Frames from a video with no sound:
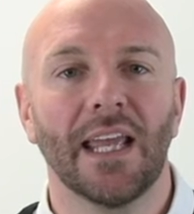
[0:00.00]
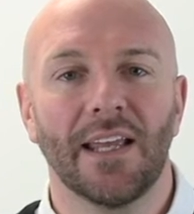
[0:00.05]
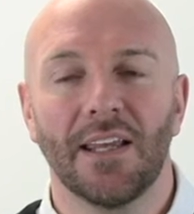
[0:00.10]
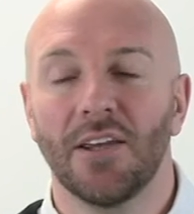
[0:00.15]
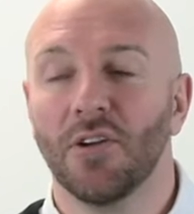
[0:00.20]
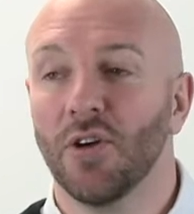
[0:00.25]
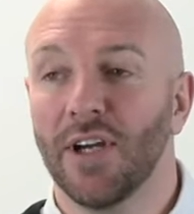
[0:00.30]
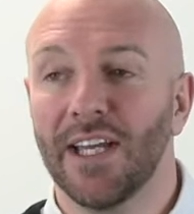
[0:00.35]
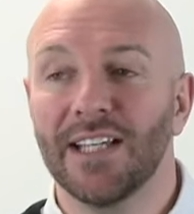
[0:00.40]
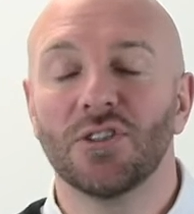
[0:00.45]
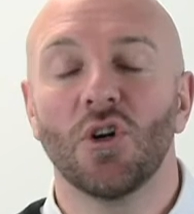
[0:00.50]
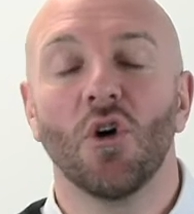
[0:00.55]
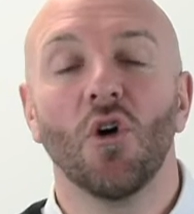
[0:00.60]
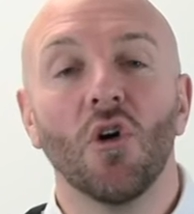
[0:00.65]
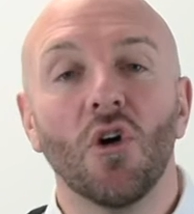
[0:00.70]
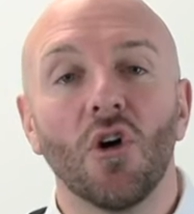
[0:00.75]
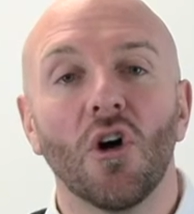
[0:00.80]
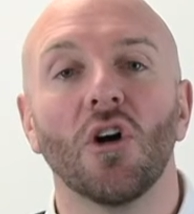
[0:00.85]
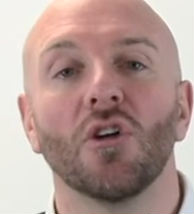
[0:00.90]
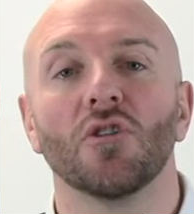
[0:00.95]
It's
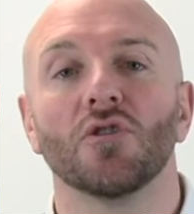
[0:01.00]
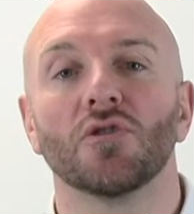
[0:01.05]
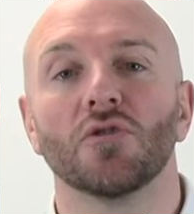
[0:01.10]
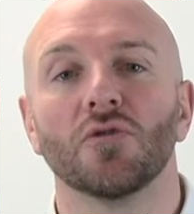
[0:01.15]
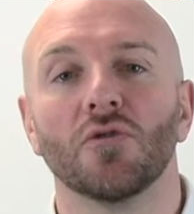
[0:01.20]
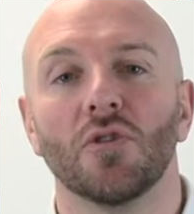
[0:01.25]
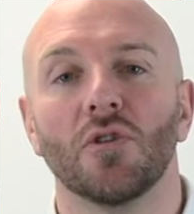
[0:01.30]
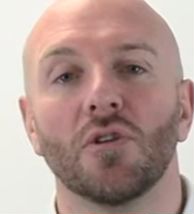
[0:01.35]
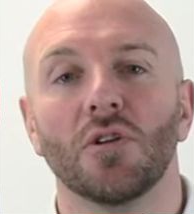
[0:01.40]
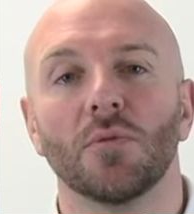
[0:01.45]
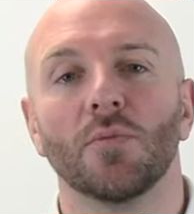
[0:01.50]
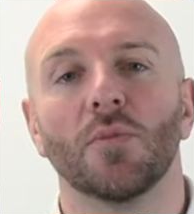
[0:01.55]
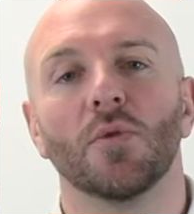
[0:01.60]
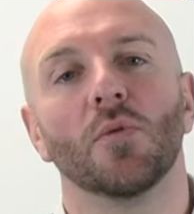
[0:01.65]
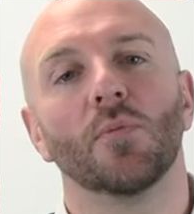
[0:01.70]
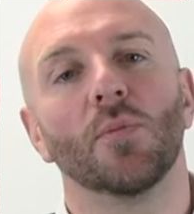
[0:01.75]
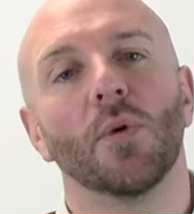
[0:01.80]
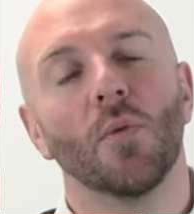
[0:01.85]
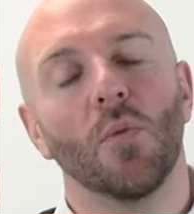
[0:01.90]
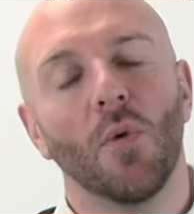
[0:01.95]
uncontrollable,
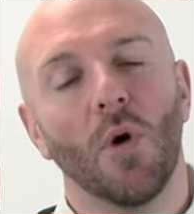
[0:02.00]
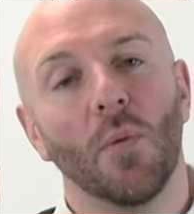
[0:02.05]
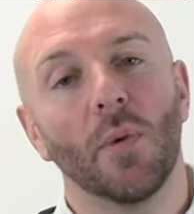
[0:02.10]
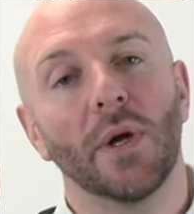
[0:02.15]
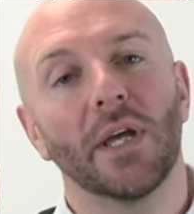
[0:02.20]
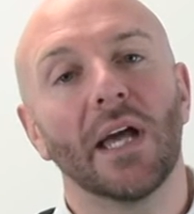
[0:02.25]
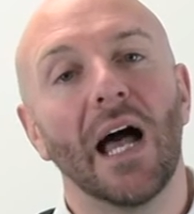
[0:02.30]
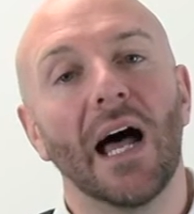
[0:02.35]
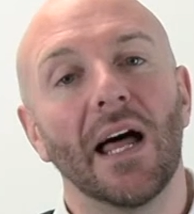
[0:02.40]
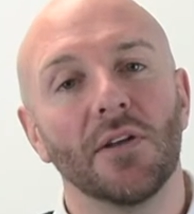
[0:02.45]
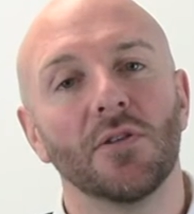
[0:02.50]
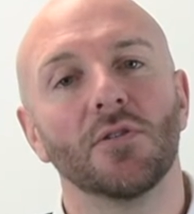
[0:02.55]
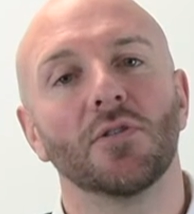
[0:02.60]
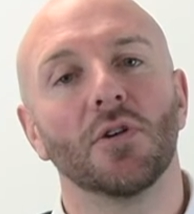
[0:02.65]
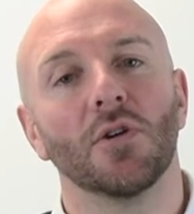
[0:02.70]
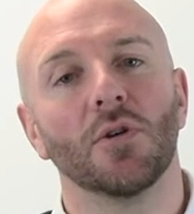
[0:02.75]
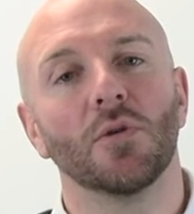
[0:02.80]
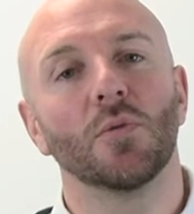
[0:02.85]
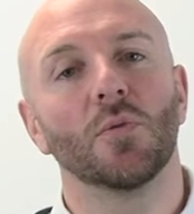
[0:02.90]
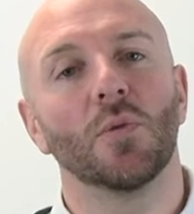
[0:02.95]
but what we can
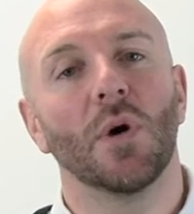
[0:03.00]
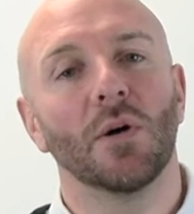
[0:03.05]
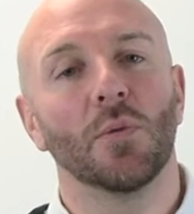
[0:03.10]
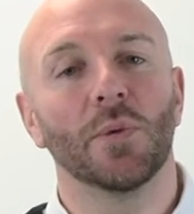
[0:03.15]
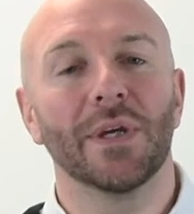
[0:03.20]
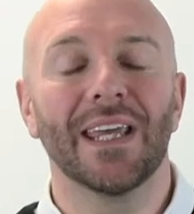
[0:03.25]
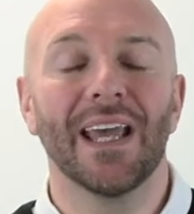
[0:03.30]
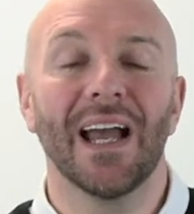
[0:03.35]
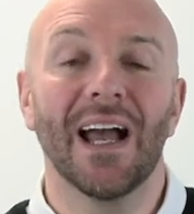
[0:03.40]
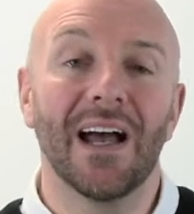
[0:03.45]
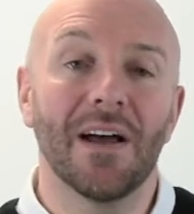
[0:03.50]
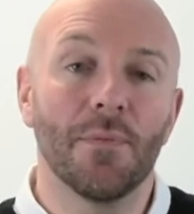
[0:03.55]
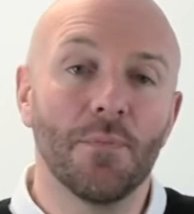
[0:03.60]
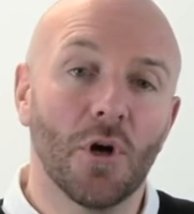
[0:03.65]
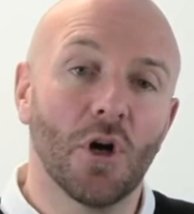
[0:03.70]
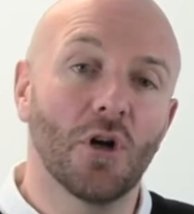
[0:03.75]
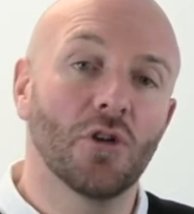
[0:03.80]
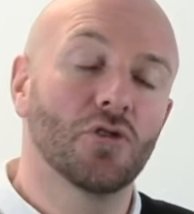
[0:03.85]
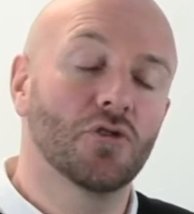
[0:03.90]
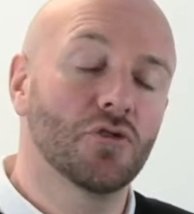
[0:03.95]
do, while we can't
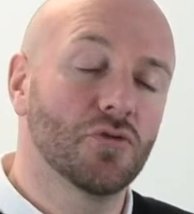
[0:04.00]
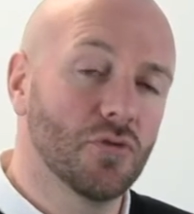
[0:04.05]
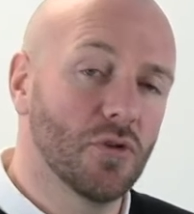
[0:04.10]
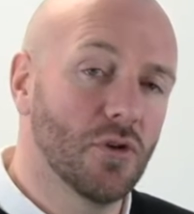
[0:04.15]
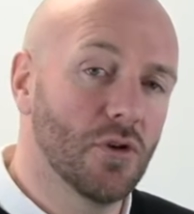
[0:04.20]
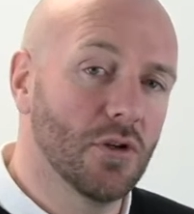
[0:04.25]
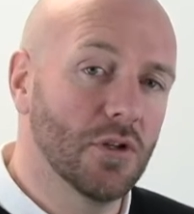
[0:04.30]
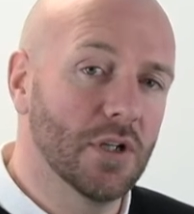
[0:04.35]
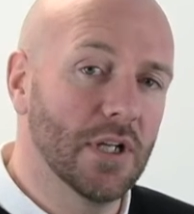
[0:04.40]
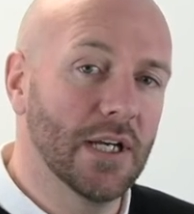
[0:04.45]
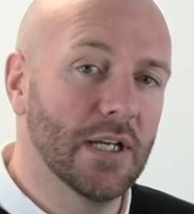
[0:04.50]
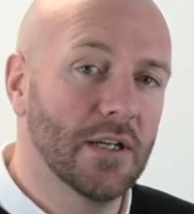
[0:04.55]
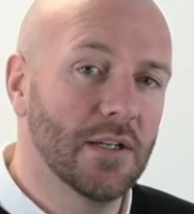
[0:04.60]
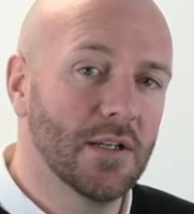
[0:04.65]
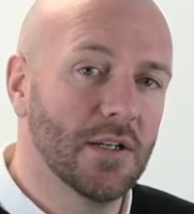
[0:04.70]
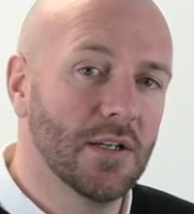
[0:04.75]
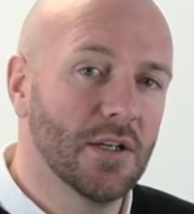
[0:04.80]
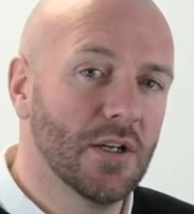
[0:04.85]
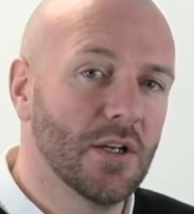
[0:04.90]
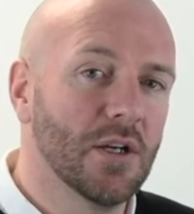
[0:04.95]
control
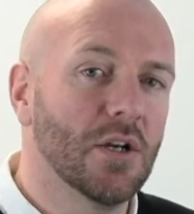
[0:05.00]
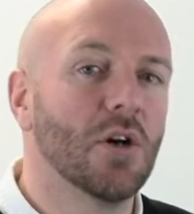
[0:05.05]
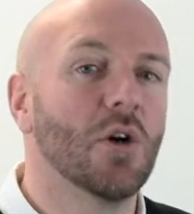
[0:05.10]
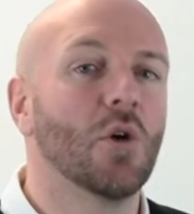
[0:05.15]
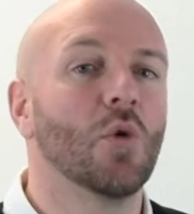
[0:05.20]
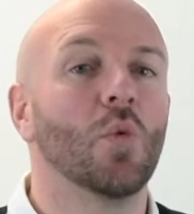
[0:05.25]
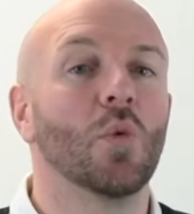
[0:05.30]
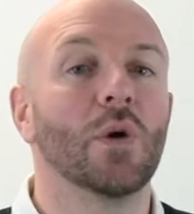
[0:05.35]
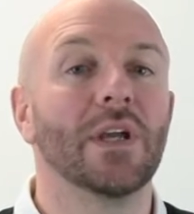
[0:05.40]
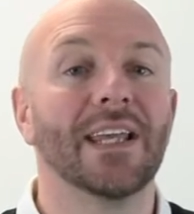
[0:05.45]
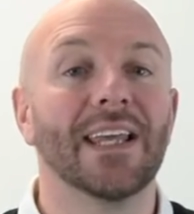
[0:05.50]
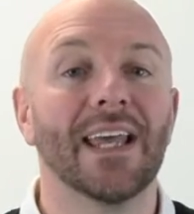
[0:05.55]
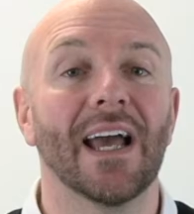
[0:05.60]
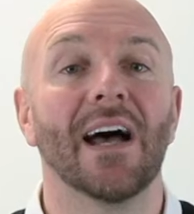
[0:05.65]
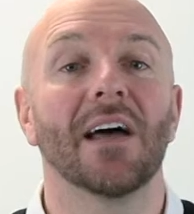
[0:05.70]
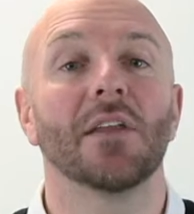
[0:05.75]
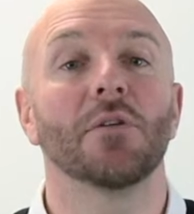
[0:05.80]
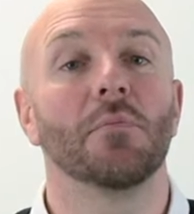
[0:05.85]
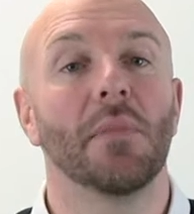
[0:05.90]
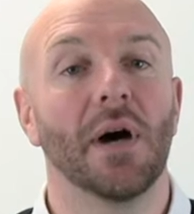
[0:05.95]
it, we
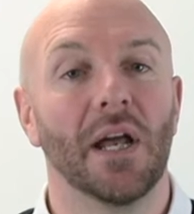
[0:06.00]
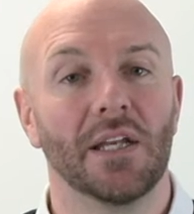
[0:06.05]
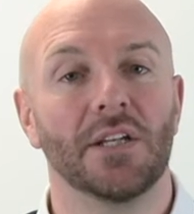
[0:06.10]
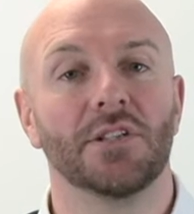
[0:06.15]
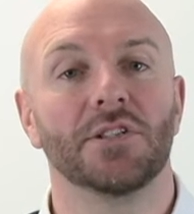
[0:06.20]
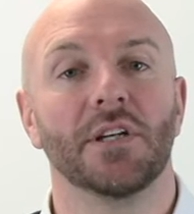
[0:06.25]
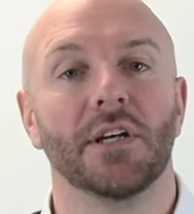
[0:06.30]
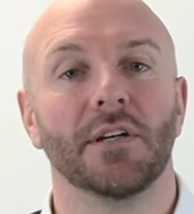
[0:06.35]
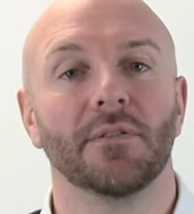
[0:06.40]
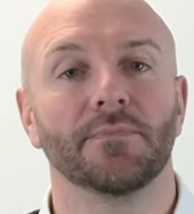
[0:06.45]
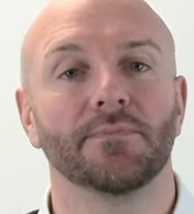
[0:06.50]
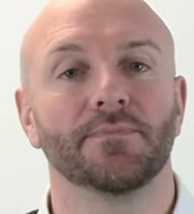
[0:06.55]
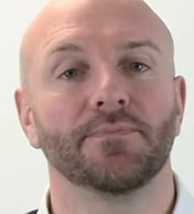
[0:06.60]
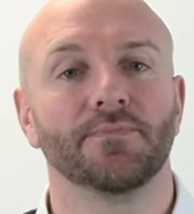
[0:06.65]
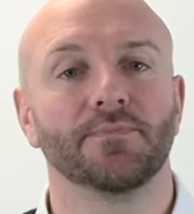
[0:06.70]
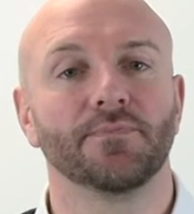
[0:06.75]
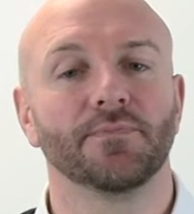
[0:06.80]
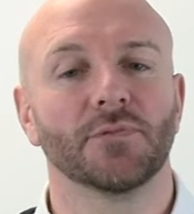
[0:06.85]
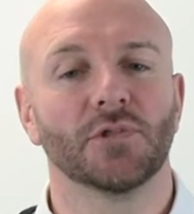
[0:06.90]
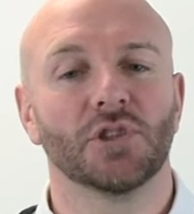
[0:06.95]
can manage it.
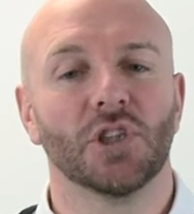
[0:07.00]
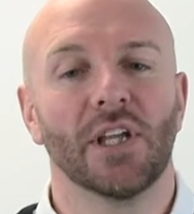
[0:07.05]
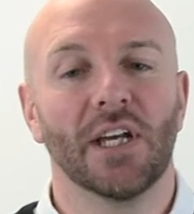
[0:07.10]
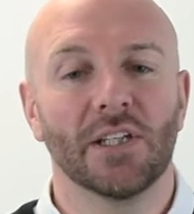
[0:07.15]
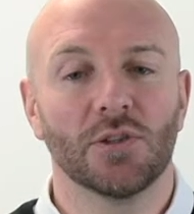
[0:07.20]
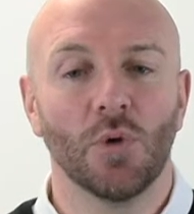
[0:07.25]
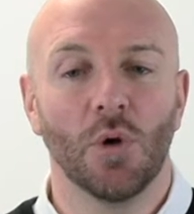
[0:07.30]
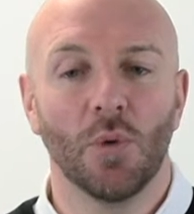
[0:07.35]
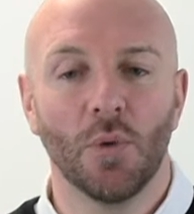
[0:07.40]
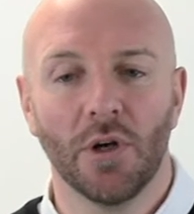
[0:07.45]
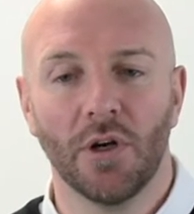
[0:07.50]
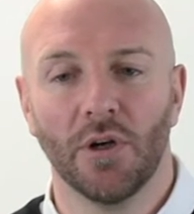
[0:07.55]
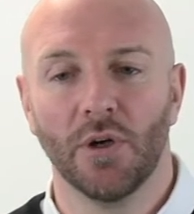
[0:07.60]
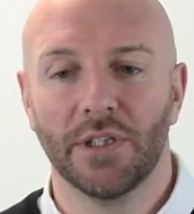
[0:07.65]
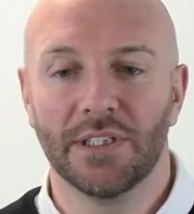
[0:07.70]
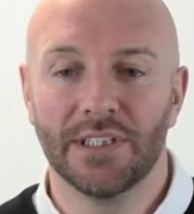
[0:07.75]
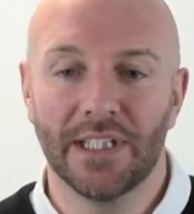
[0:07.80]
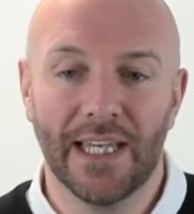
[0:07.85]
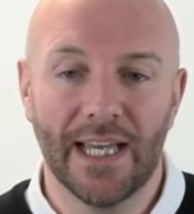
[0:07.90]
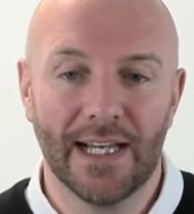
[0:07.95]
So that's what we're going
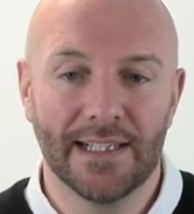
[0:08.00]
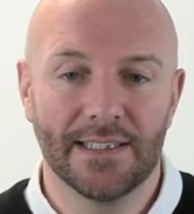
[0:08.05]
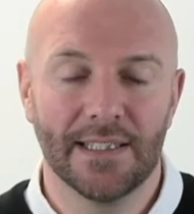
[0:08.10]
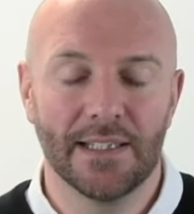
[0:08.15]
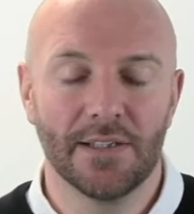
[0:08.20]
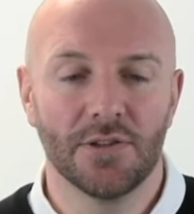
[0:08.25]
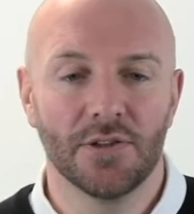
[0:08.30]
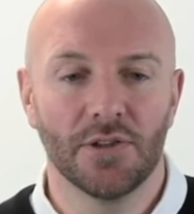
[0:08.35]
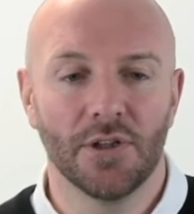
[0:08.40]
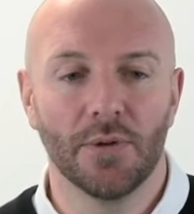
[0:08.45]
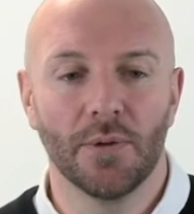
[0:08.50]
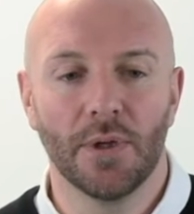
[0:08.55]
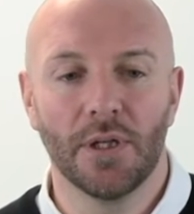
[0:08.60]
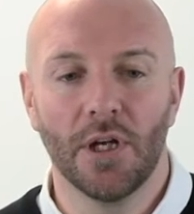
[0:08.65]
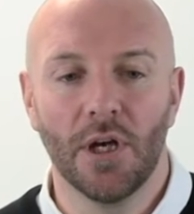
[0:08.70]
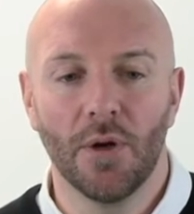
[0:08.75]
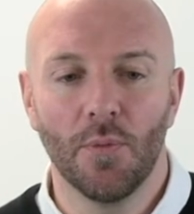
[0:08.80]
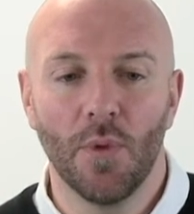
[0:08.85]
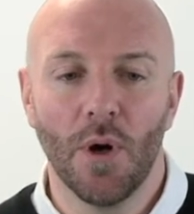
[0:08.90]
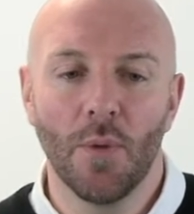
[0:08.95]
to get into,
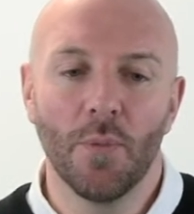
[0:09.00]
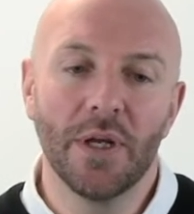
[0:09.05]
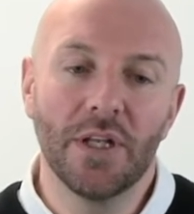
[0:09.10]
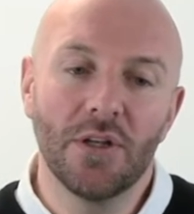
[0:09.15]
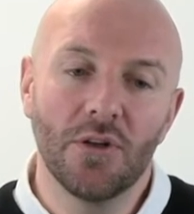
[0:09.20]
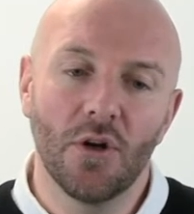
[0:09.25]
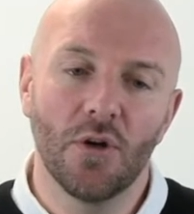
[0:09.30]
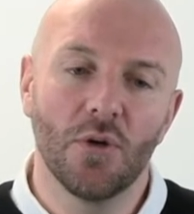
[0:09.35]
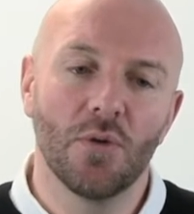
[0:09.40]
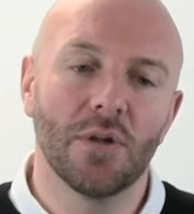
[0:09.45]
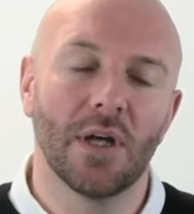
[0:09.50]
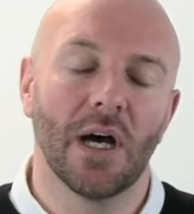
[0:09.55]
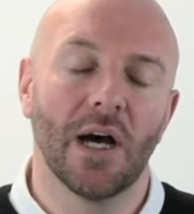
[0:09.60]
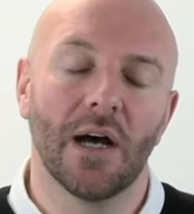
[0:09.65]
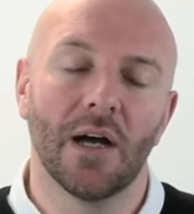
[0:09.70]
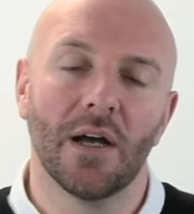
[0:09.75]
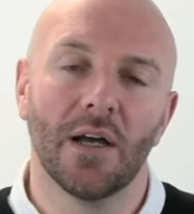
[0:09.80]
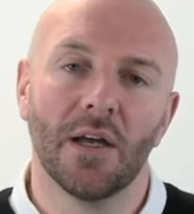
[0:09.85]
and when we do that,